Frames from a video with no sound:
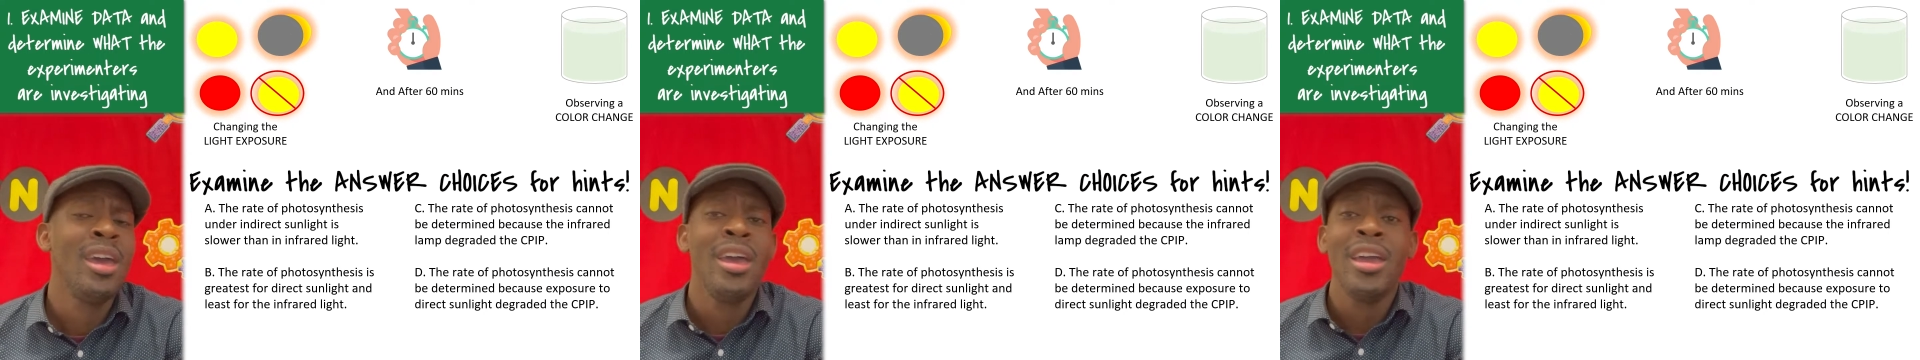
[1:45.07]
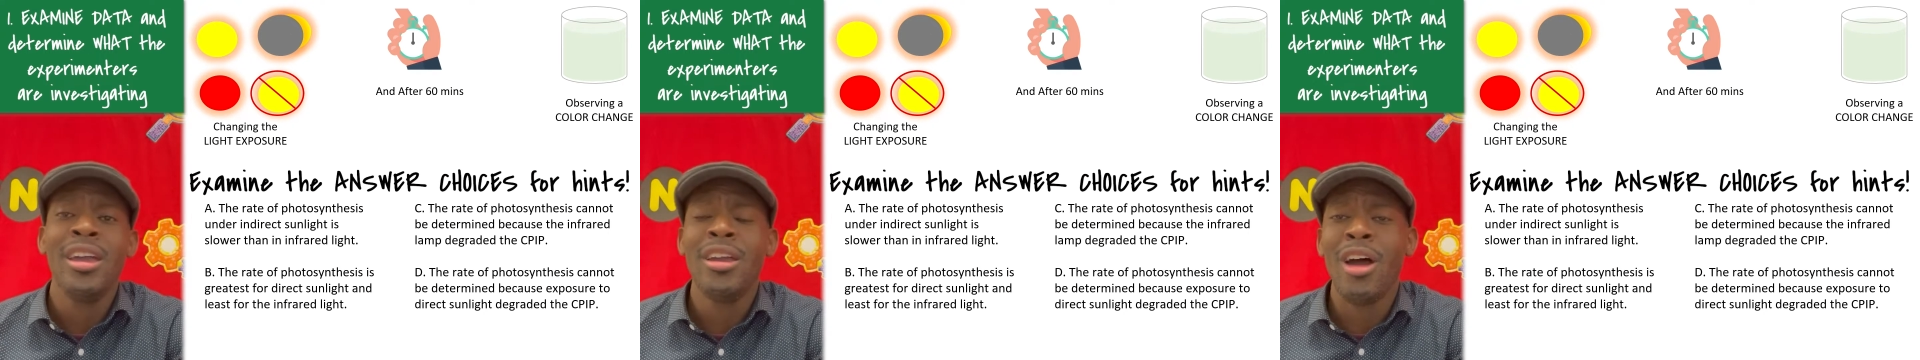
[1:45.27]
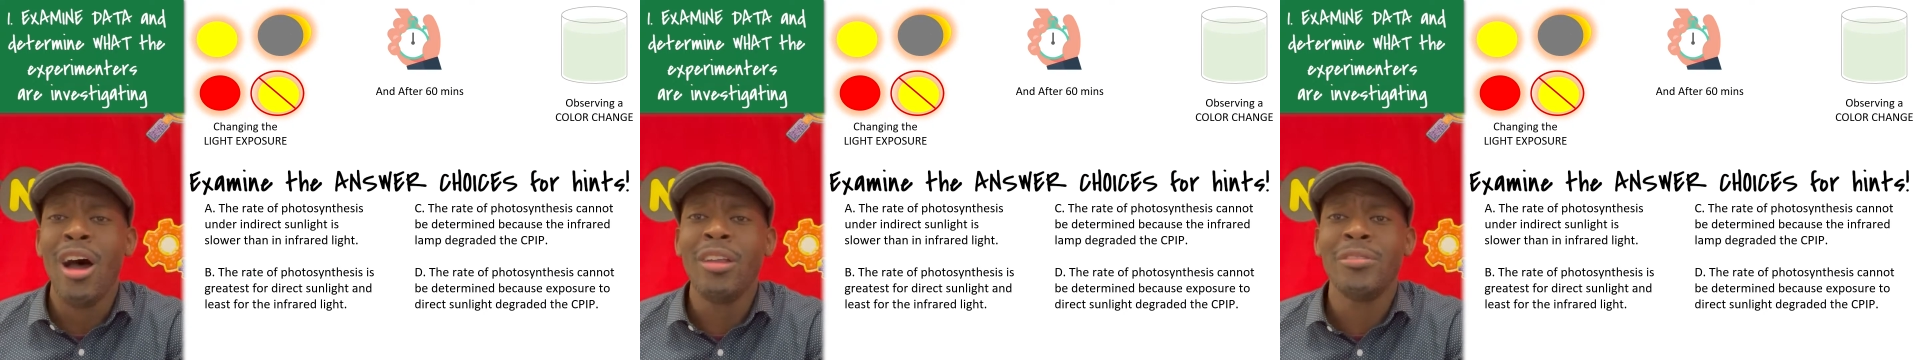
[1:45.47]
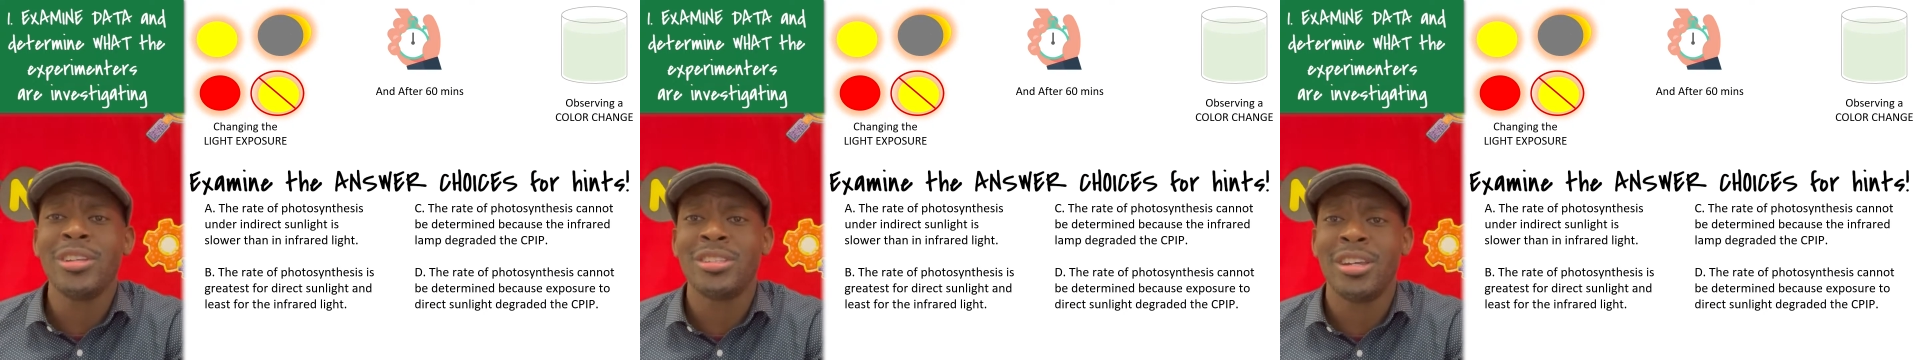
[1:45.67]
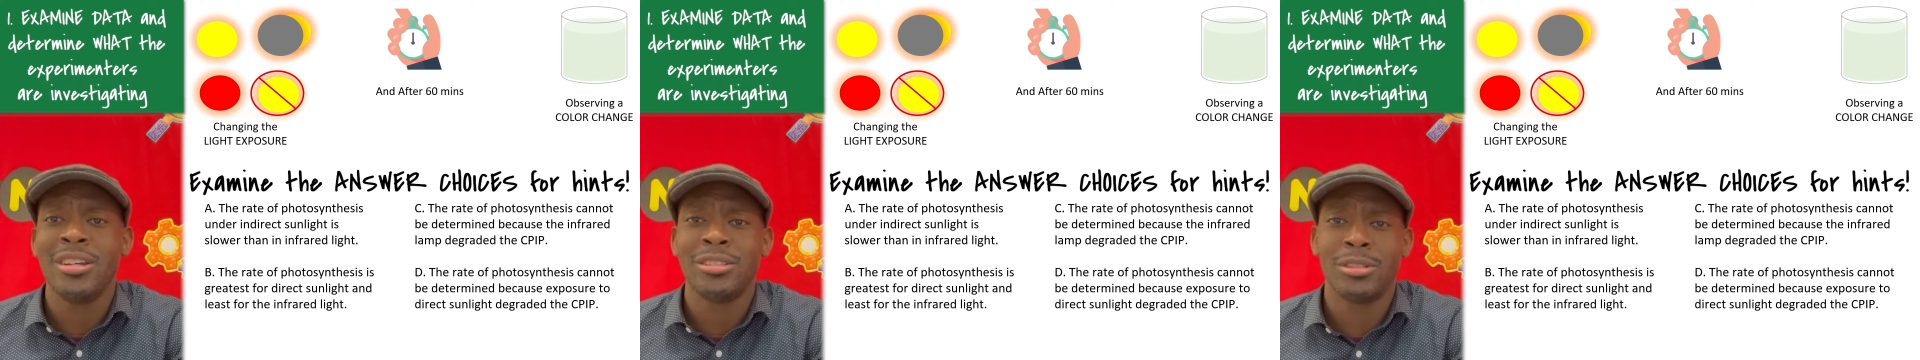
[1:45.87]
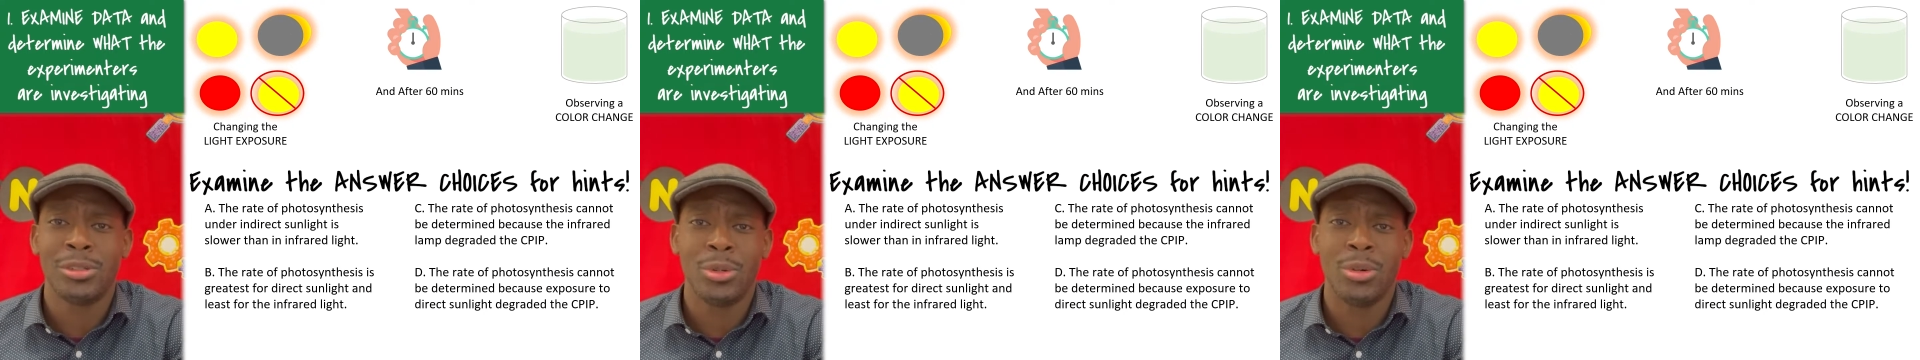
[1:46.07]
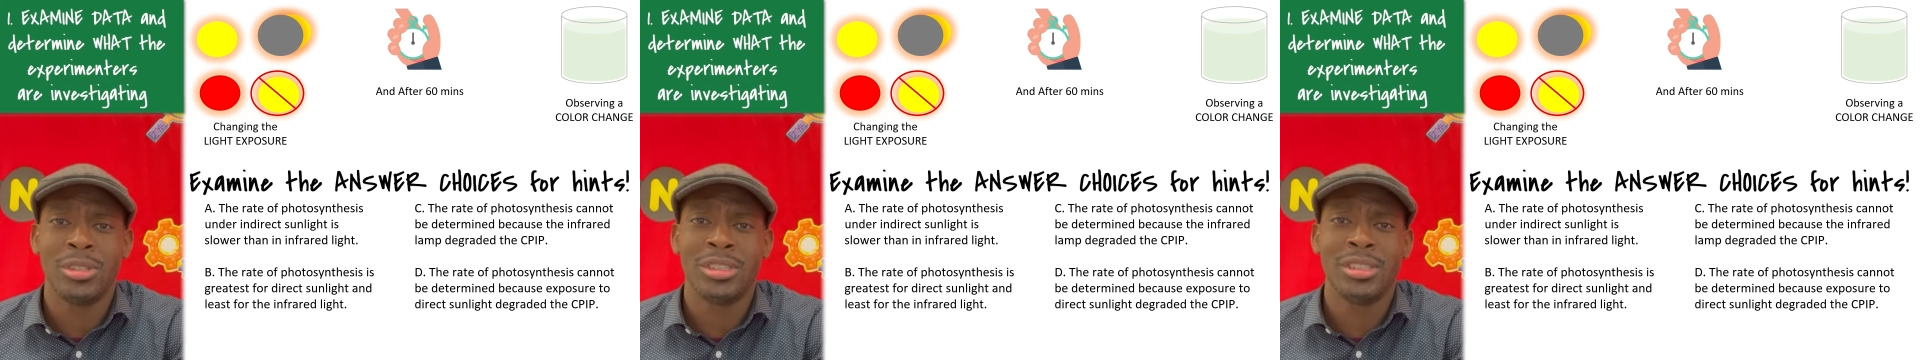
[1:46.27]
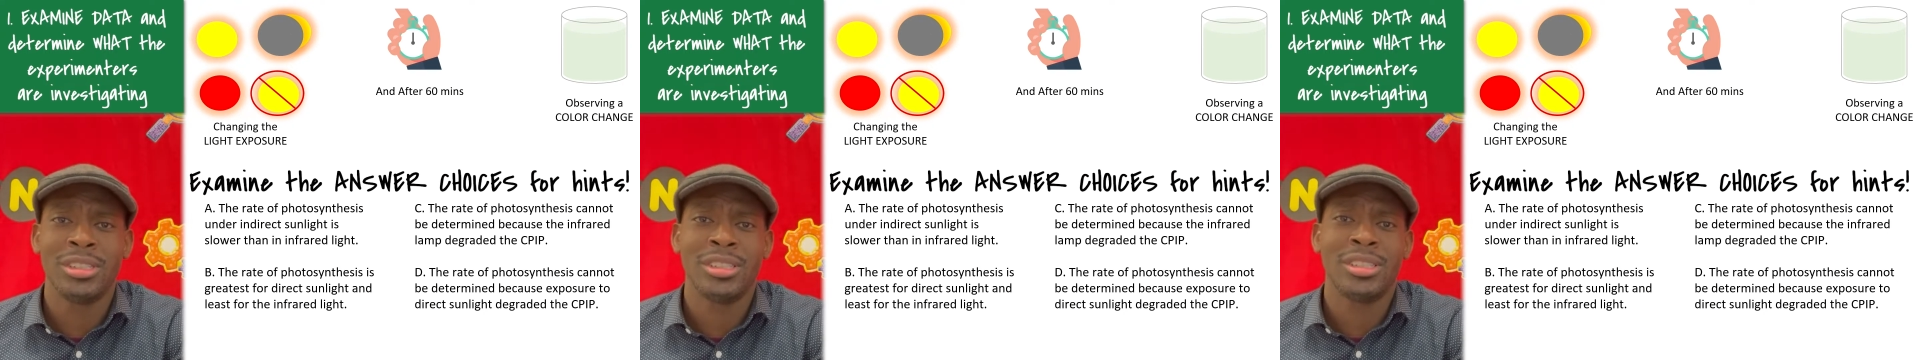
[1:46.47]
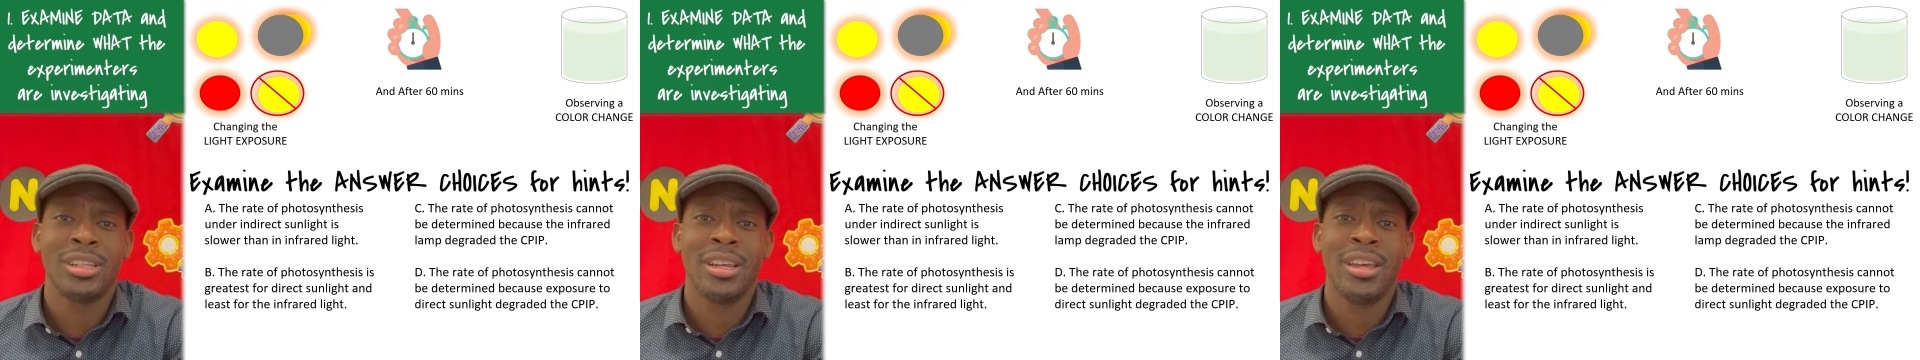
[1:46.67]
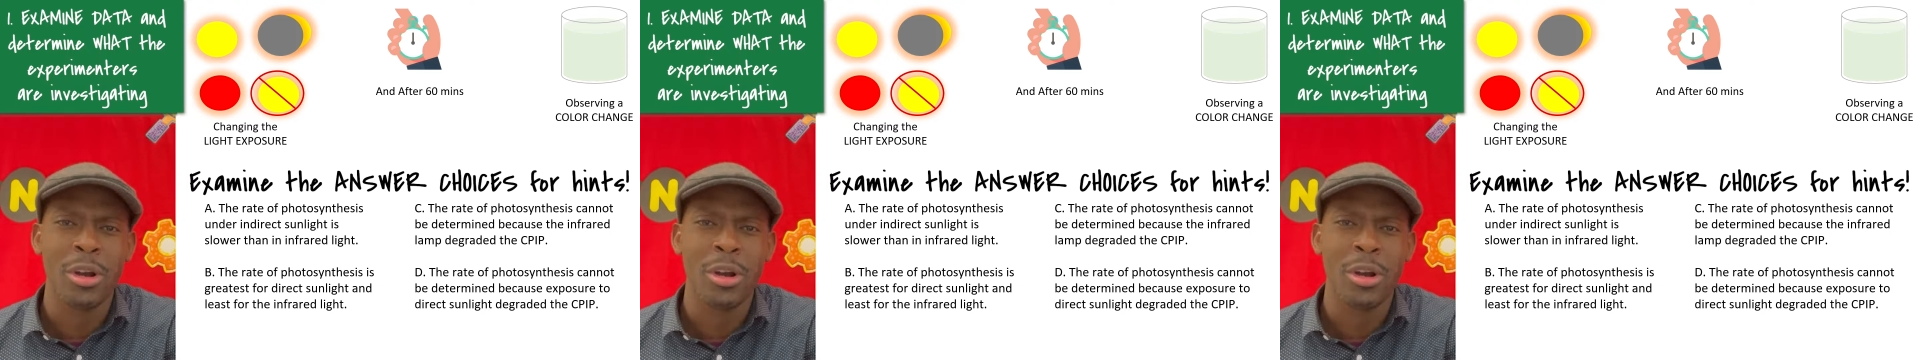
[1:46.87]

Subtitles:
In all of these answer choices,